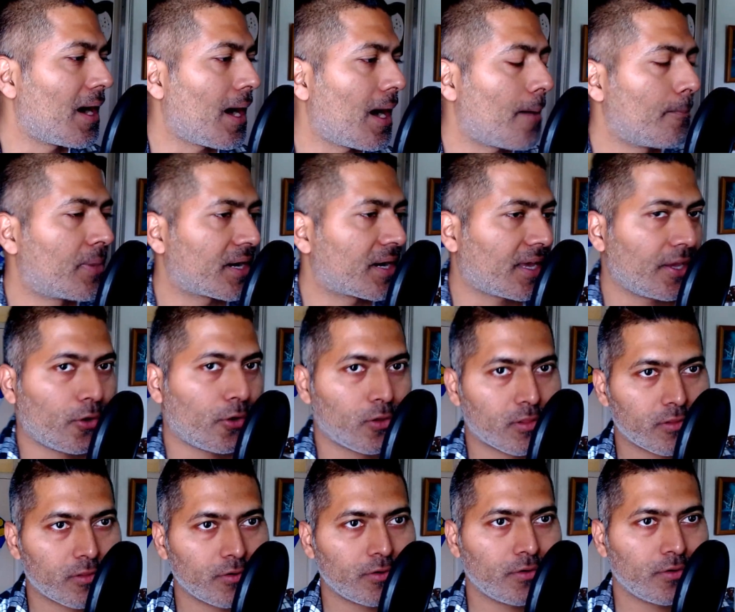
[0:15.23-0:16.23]
but I
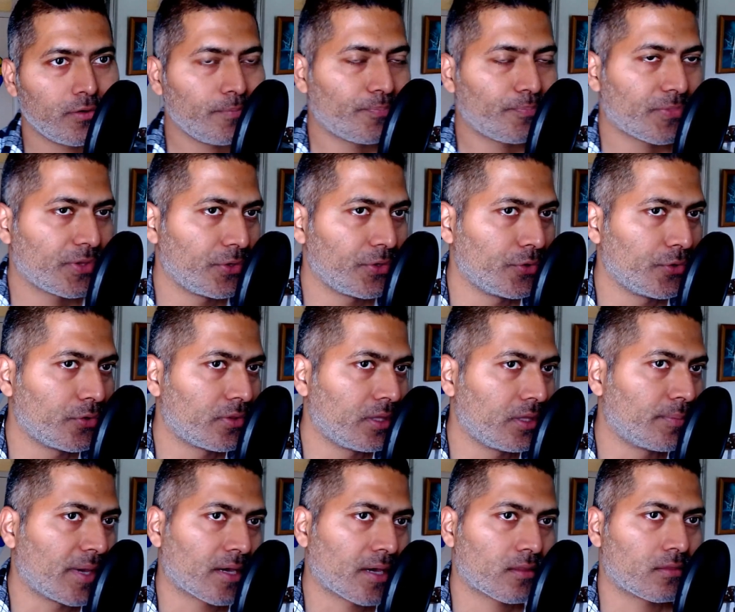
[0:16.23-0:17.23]
also use
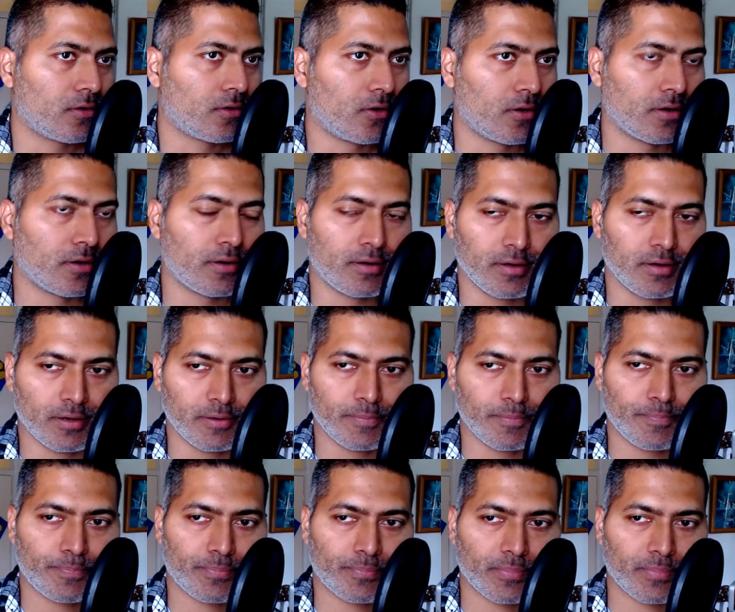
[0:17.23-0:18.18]
Emacs on um,